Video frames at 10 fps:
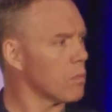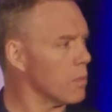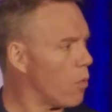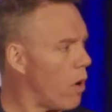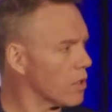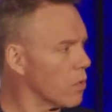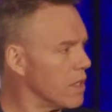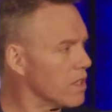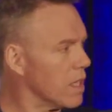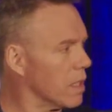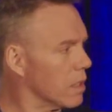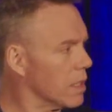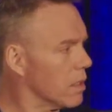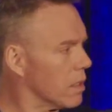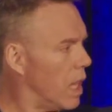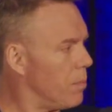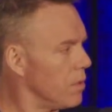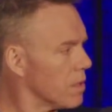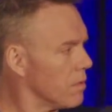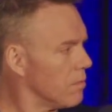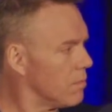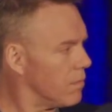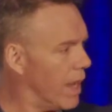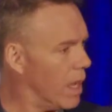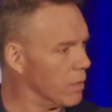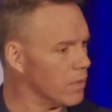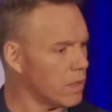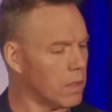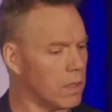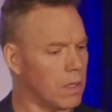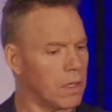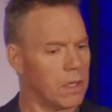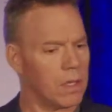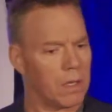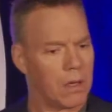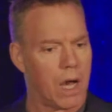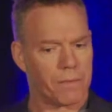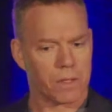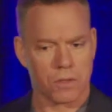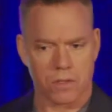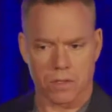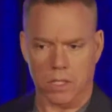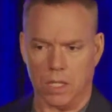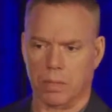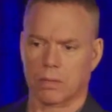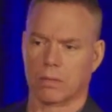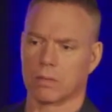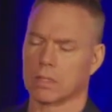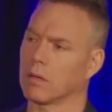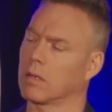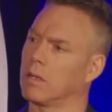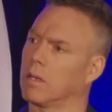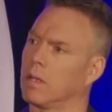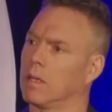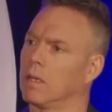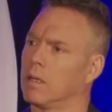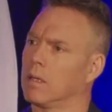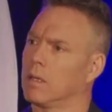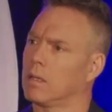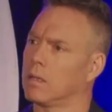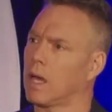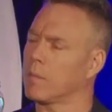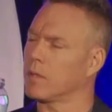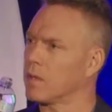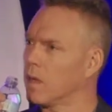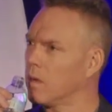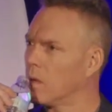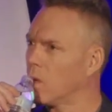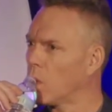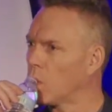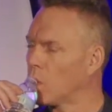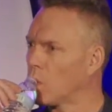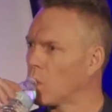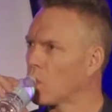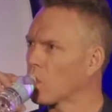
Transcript: People walked away singly, couples, families. Hafid goes to sleep. He's going, Diamonds, huh? Hmm.